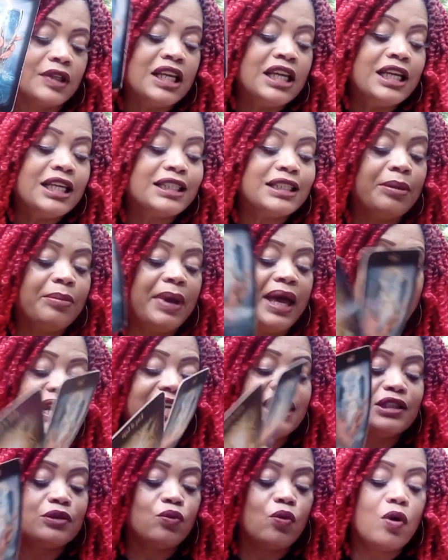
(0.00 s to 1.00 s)
Somebody
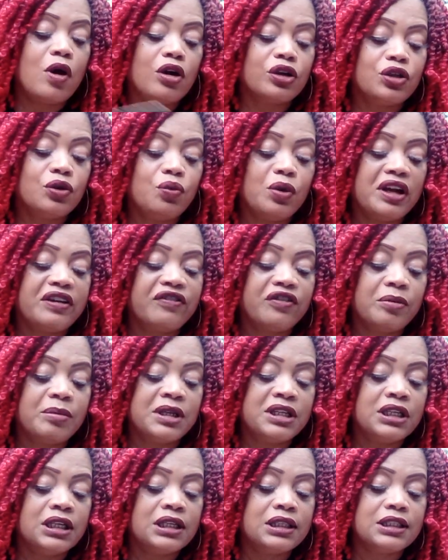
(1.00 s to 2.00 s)
has walked away from
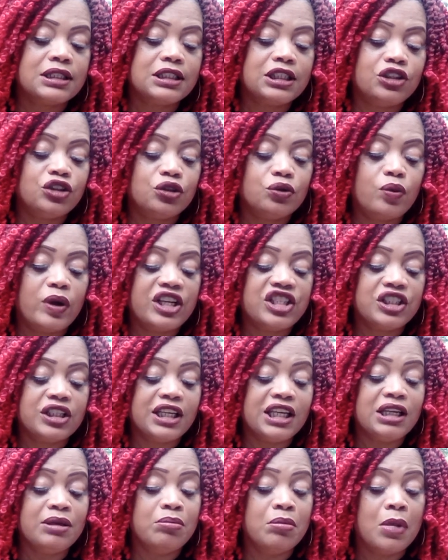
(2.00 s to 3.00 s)
another situation
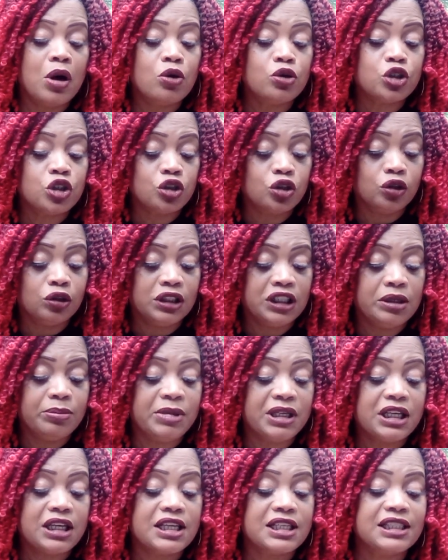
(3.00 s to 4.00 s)
emotionally
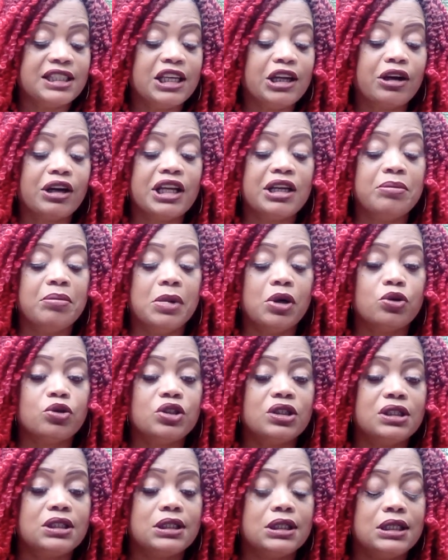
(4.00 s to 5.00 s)
because their
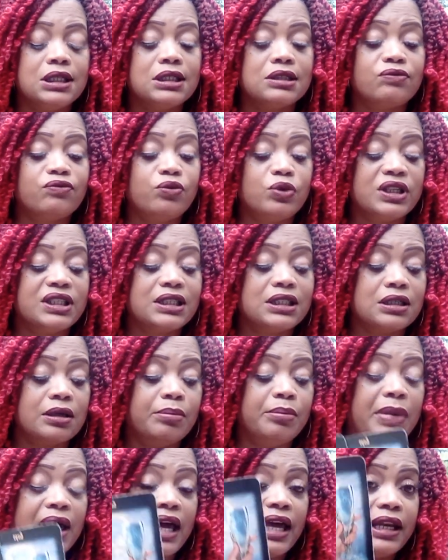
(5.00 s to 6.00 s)
emotions is with
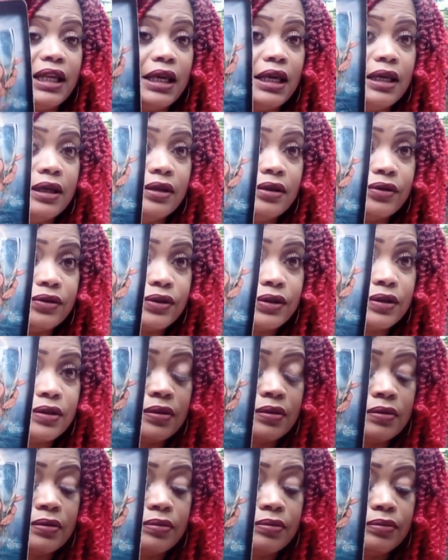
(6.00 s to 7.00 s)
somebody
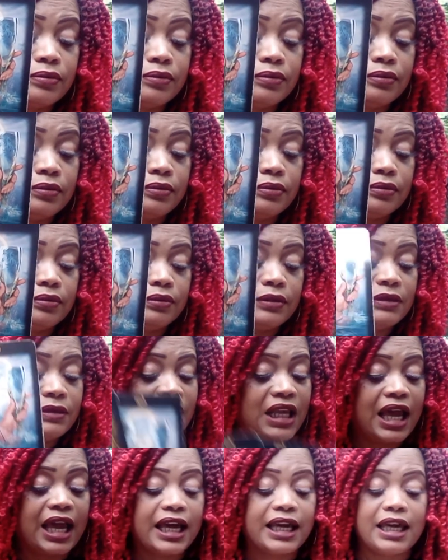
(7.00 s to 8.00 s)
else.
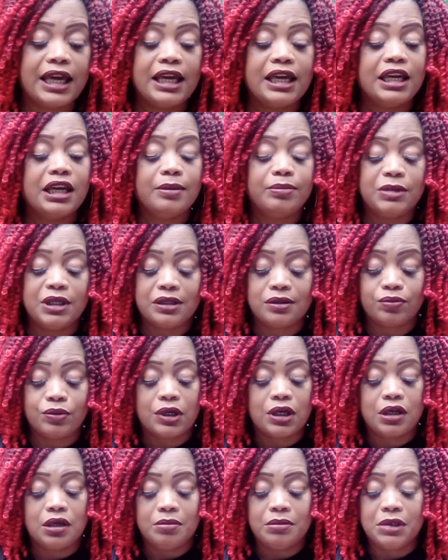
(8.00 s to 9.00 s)
Now, I can't help this will
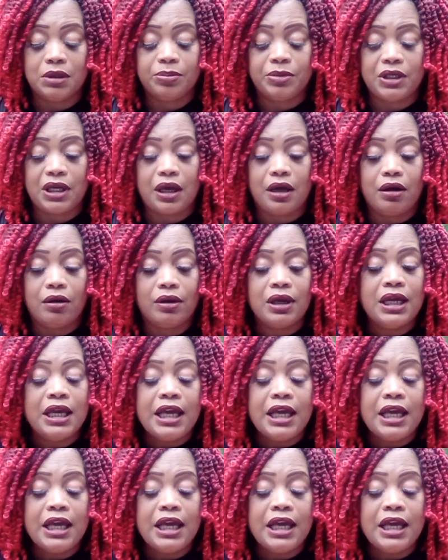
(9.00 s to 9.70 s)
come up, y'all.